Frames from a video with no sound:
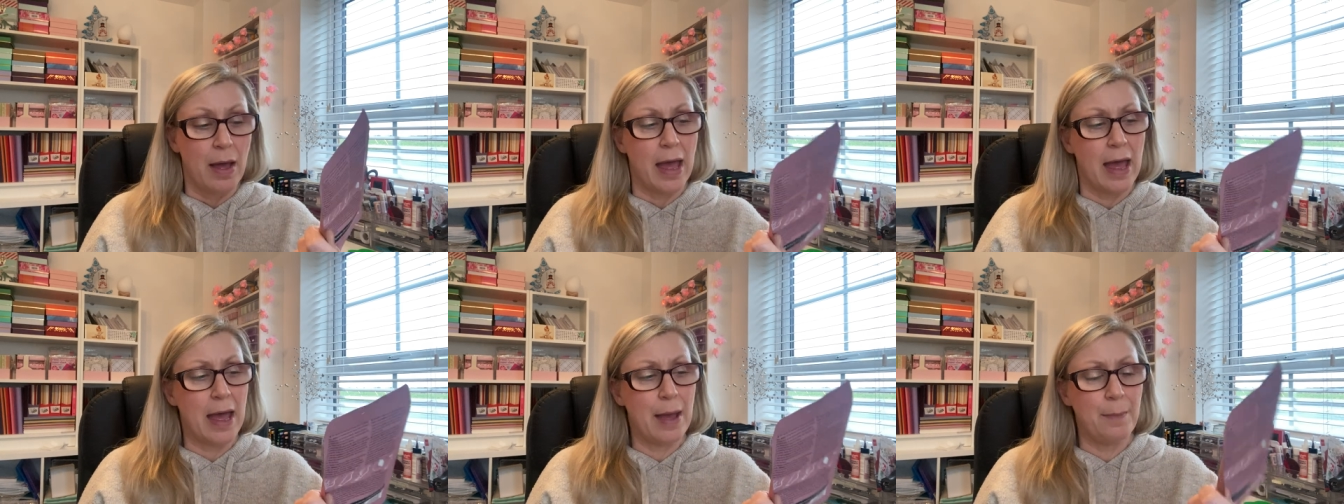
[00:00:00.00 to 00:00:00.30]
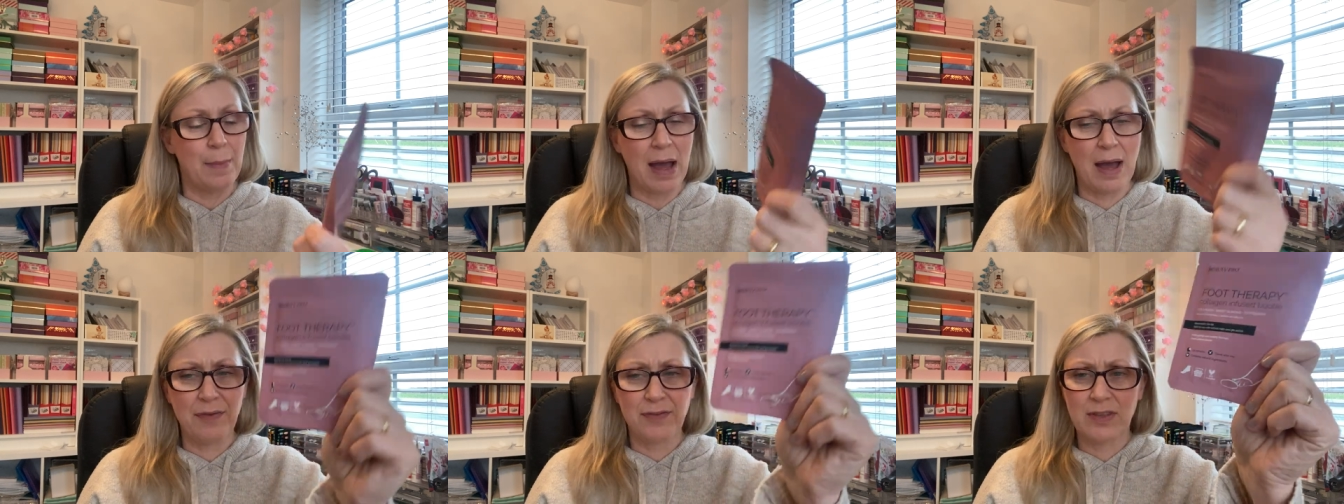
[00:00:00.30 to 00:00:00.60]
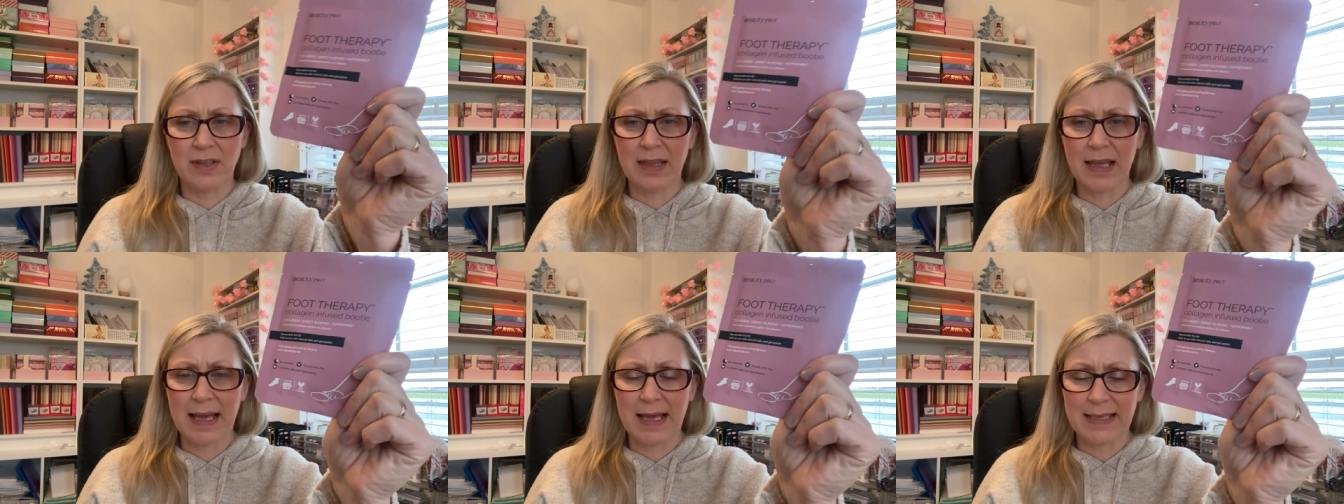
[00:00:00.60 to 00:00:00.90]

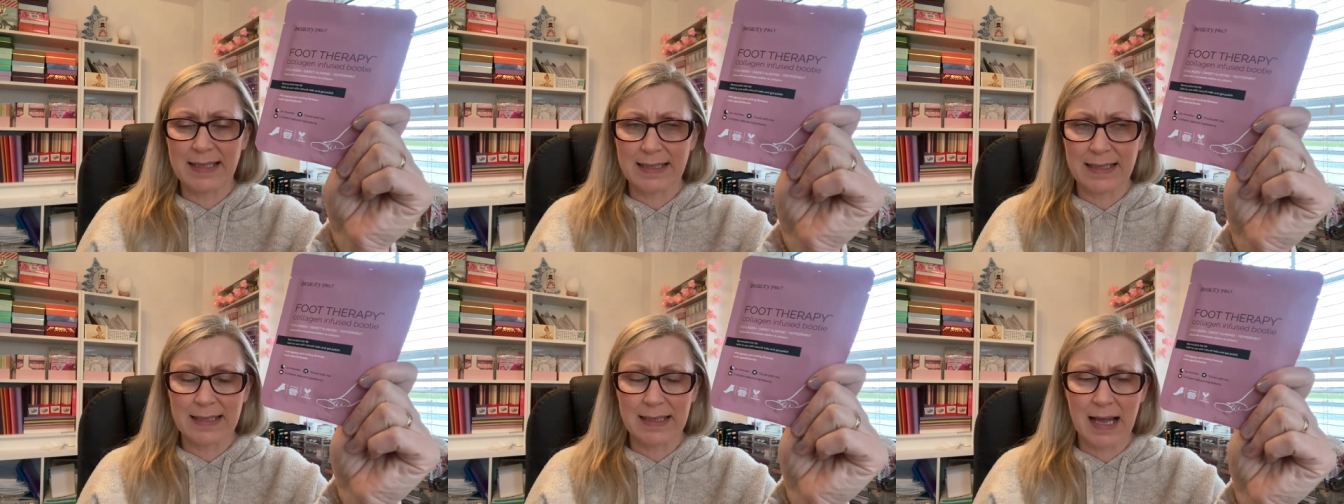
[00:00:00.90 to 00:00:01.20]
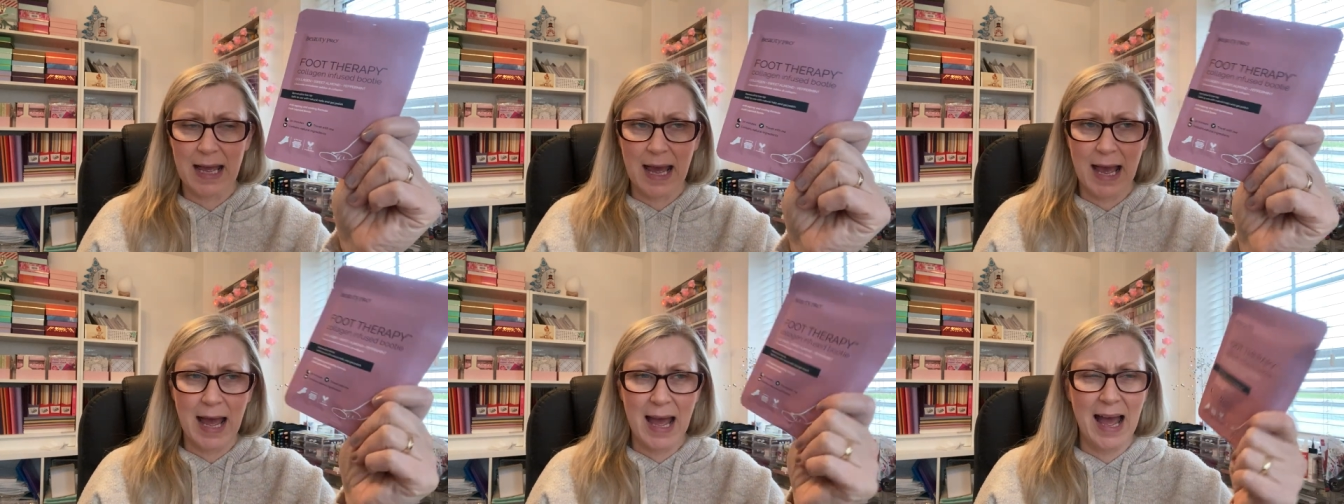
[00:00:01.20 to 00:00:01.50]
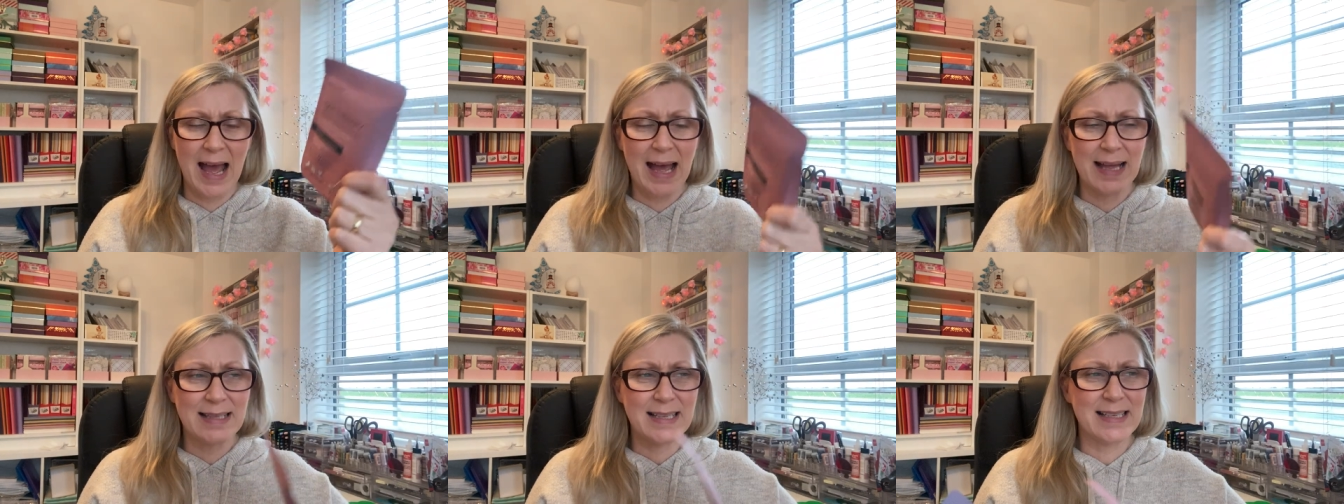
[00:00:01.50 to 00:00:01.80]
After this, I
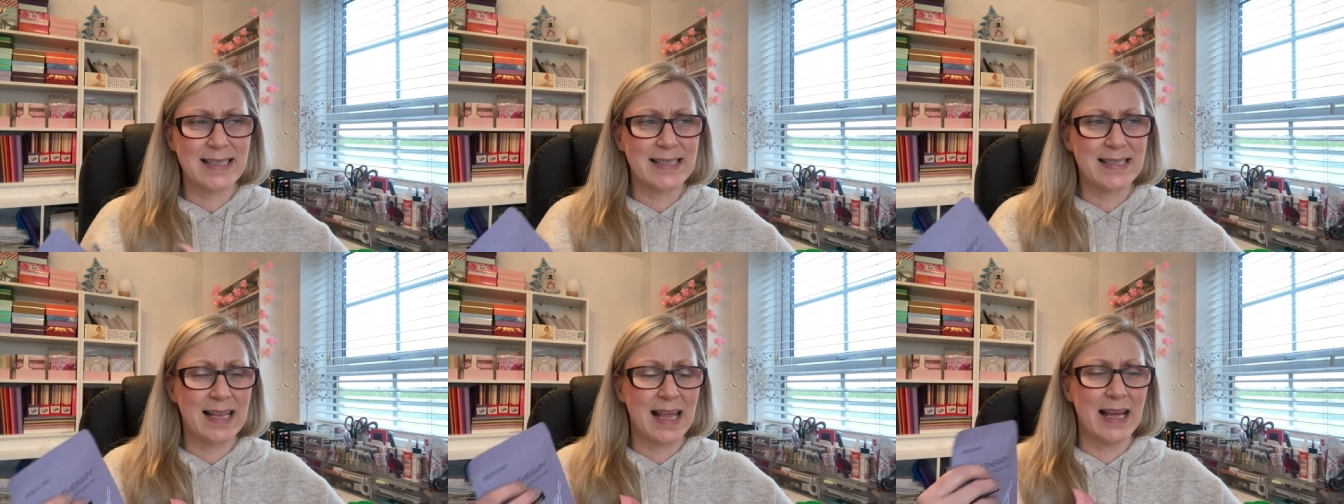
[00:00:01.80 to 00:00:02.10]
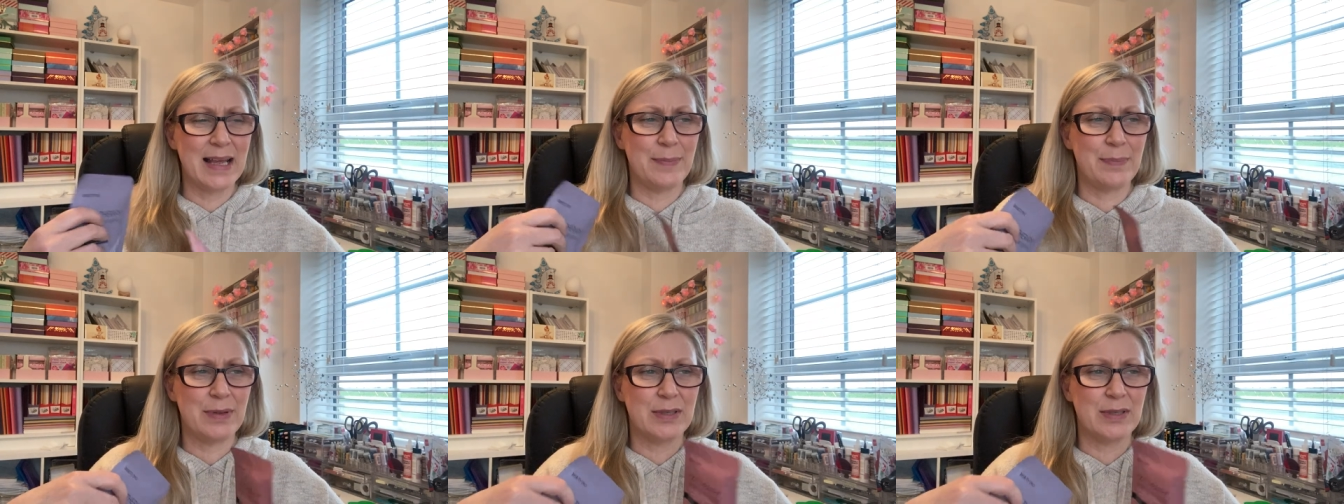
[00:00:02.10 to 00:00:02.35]
had a slight